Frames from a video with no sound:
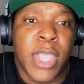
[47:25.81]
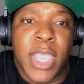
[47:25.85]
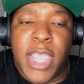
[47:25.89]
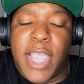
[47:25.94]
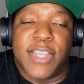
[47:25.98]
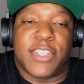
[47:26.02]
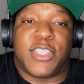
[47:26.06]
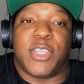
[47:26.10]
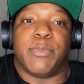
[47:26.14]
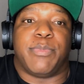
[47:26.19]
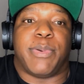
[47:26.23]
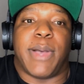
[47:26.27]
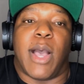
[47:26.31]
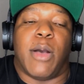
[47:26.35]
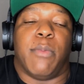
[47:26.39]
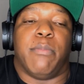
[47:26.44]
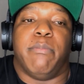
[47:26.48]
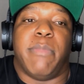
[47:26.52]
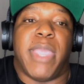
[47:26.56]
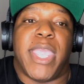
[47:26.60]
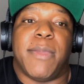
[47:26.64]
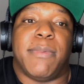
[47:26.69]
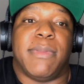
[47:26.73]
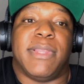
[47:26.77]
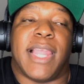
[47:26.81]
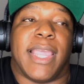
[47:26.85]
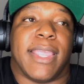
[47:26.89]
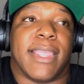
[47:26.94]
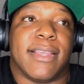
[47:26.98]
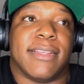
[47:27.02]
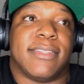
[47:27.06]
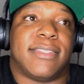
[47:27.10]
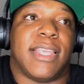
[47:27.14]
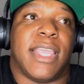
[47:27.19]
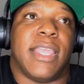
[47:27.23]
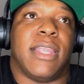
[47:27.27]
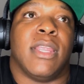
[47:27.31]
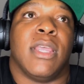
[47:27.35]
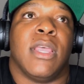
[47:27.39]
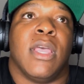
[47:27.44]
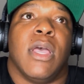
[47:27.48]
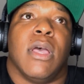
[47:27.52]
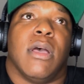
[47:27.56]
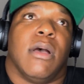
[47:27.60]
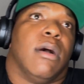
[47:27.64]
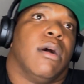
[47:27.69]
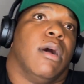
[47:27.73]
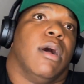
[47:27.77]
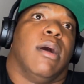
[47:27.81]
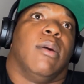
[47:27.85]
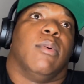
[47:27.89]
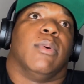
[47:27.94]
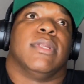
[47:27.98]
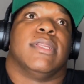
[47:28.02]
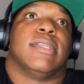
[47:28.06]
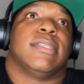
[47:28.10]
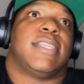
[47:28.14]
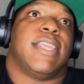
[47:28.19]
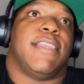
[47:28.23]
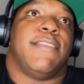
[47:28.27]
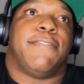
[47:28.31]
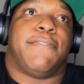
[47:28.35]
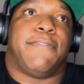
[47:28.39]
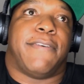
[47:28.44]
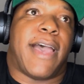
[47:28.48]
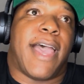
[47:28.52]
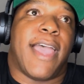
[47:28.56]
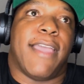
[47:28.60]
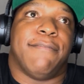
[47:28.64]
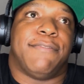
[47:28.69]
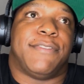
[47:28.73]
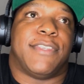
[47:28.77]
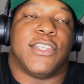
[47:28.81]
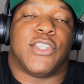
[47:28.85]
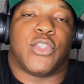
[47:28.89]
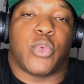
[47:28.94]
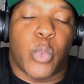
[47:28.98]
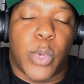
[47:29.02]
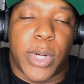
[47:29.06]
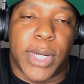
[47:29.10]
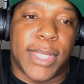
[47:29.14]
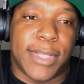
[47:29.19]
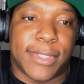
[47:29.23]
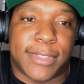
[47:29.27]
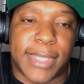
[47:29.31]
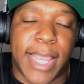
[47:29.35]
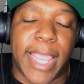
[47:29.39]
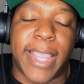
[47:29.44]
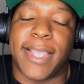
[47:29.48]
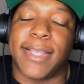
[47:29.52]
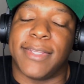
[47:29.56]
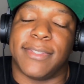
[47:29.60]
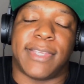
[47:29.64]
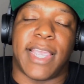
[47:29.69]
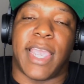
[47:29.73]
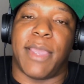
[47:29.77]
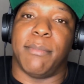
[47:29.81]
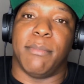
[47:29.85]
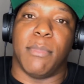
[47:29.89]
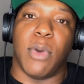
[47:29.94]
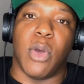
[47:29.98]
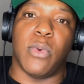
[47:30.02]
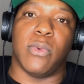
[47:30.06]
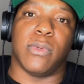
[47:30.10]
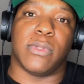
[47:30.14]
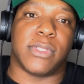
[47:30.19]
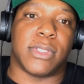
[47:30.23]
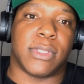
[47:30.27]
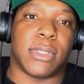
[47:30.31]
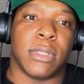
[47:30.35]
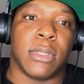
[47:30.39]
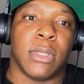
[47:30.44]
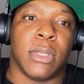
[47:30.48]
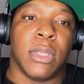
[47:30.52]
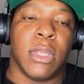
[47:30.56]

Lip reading: It's about maybe, like I said, I want to say 5 to 20 seconds at most.